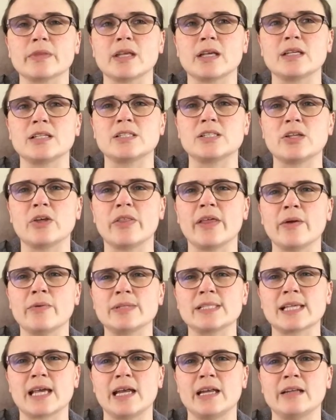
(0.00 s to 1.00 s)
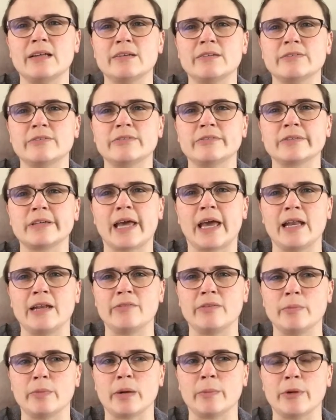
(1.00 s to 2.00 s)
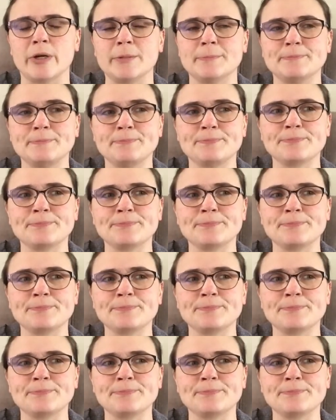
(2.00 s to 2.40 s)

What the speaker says: So that was kind of a bummer.